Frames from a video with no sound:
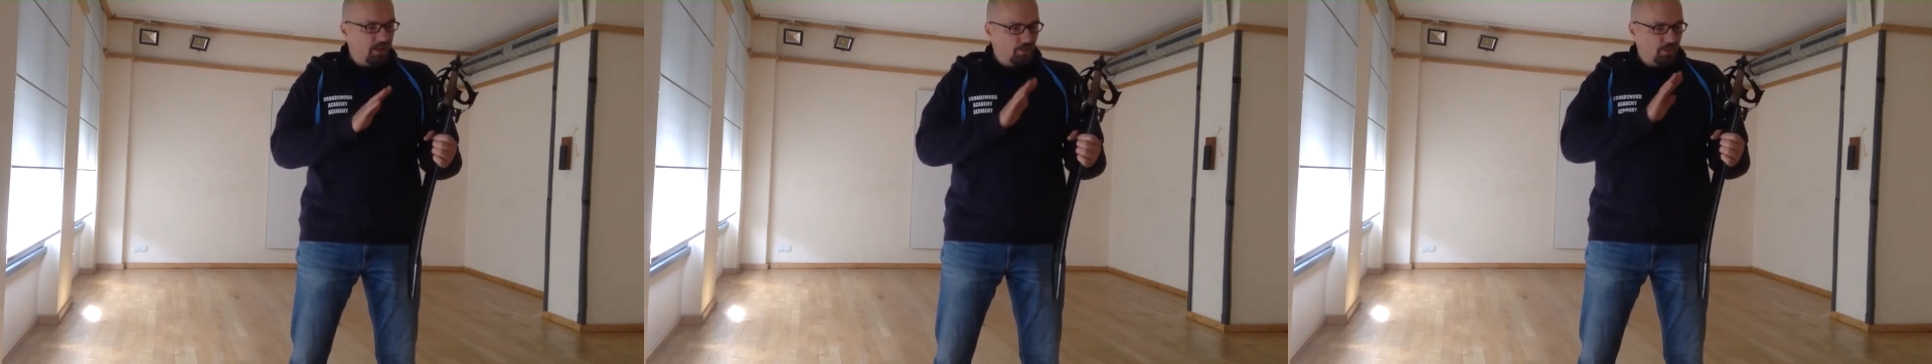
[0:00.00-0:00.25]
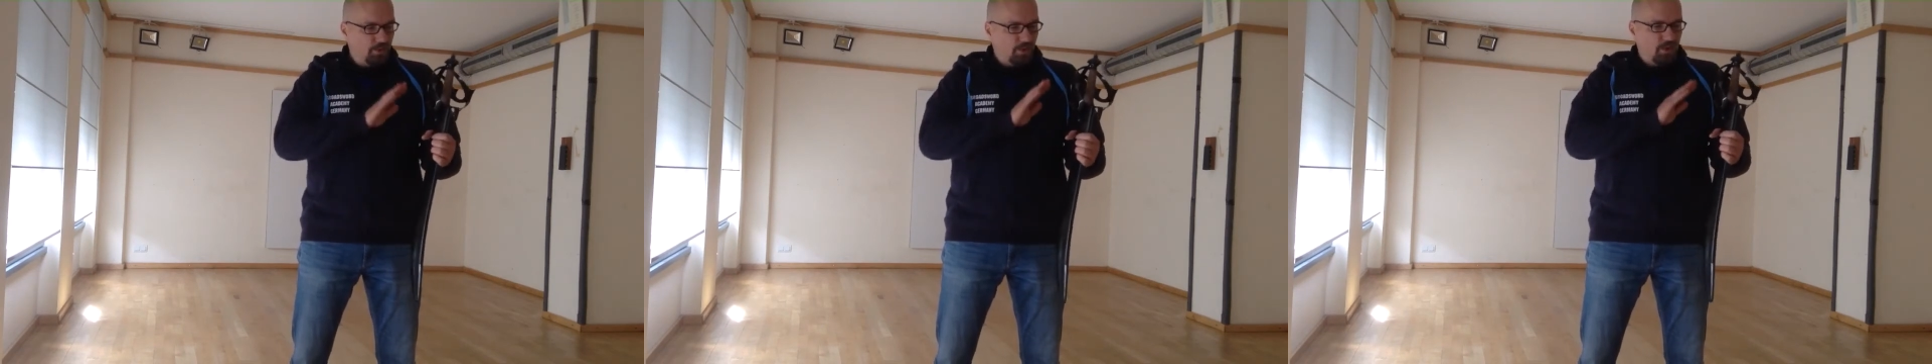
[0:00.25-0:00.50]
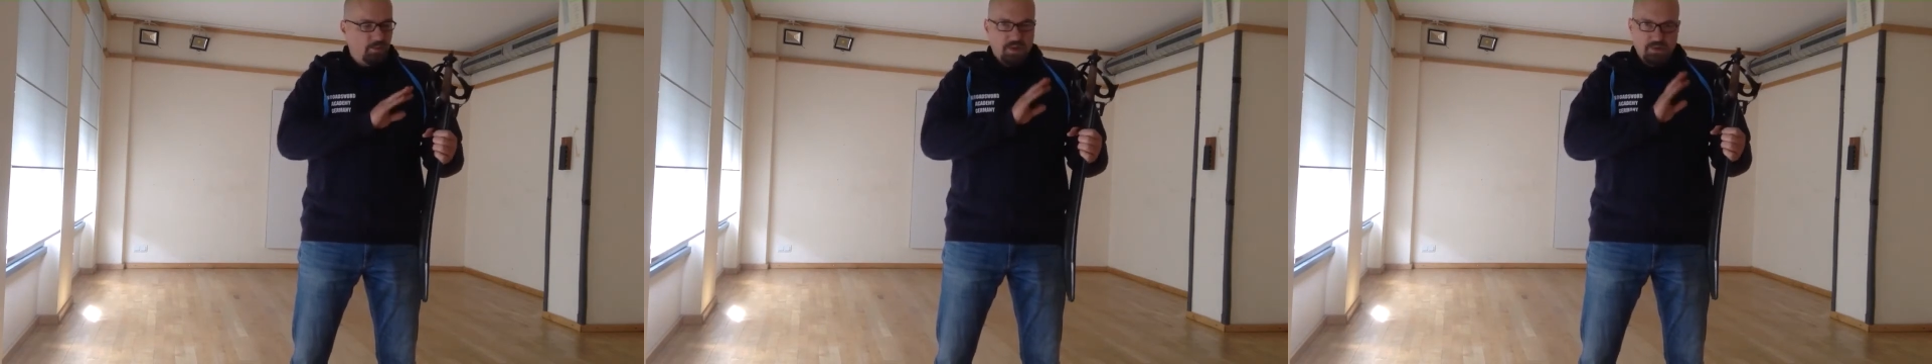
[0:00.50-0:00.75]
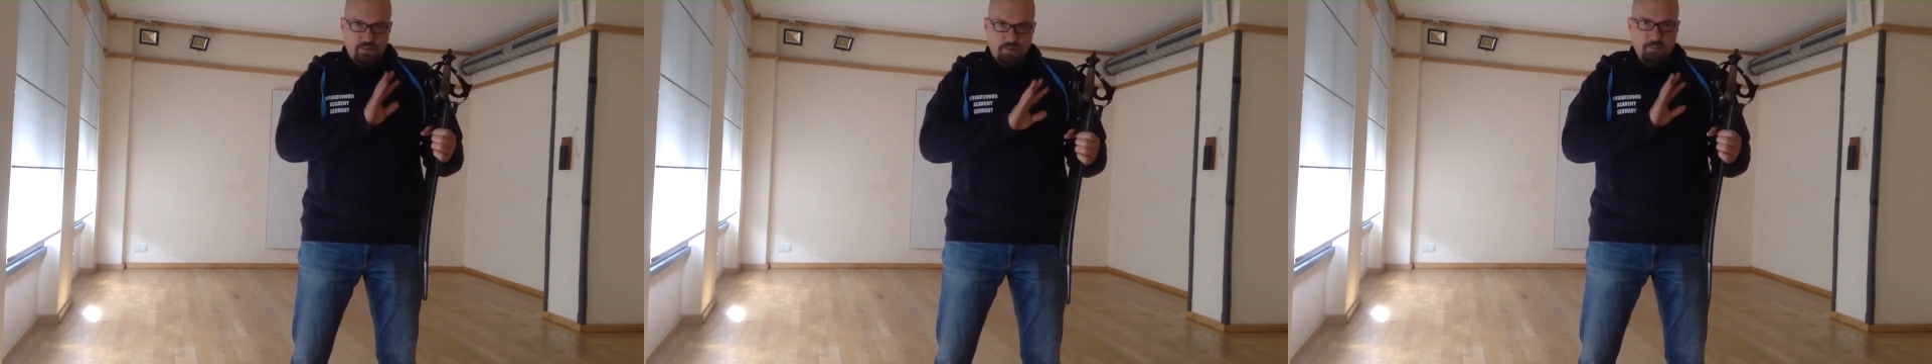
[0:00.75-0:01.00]
I want to talk
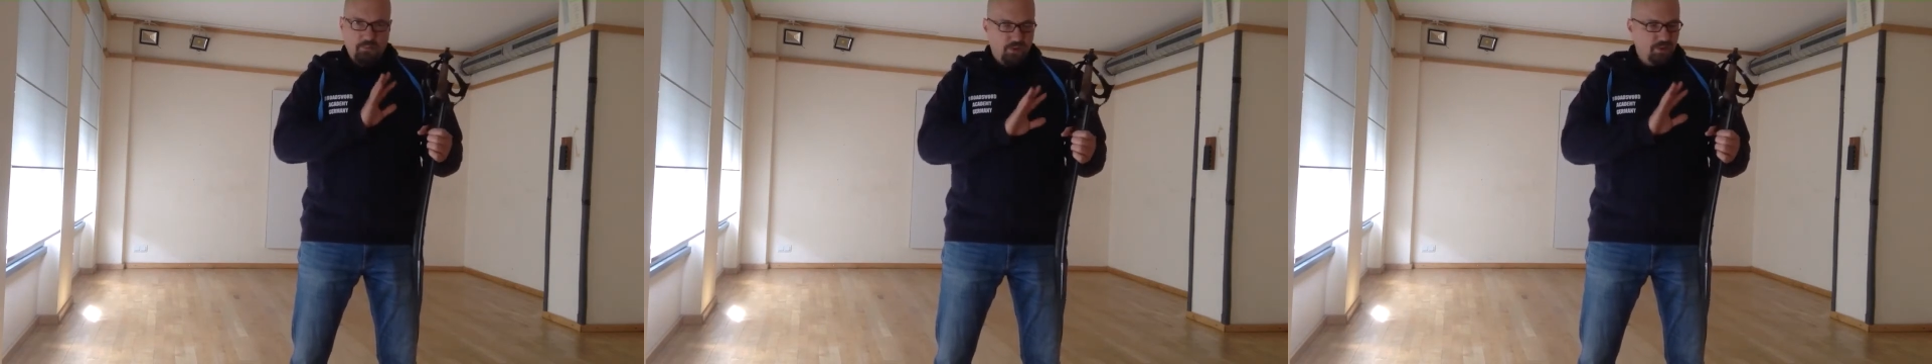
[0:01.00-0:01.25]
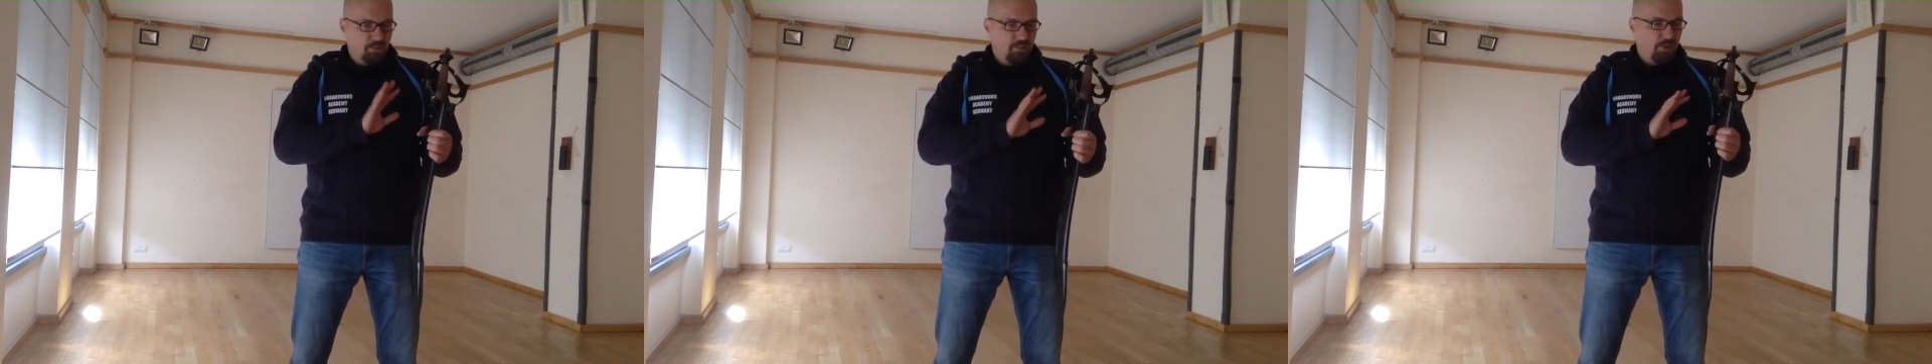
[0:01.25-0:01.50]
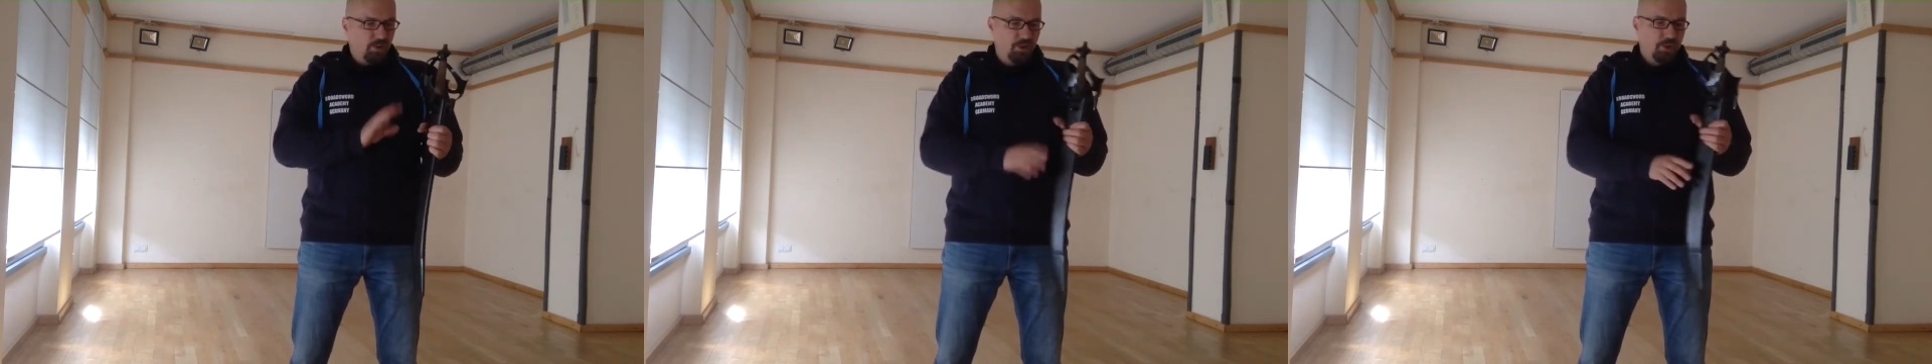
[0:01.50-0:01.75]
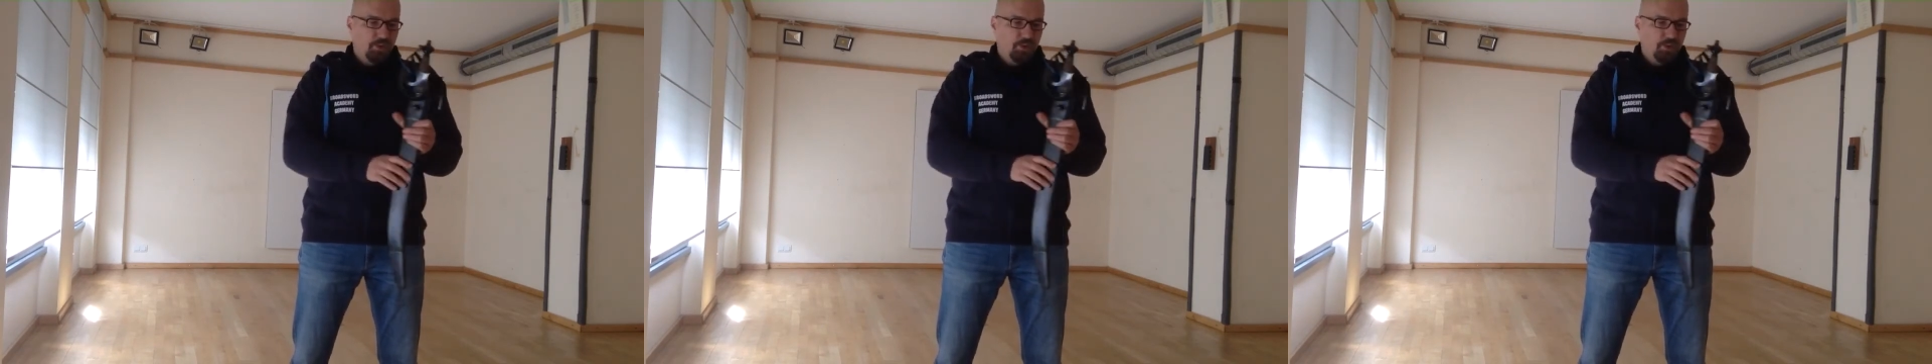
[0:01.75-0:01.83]
about the grip first before I show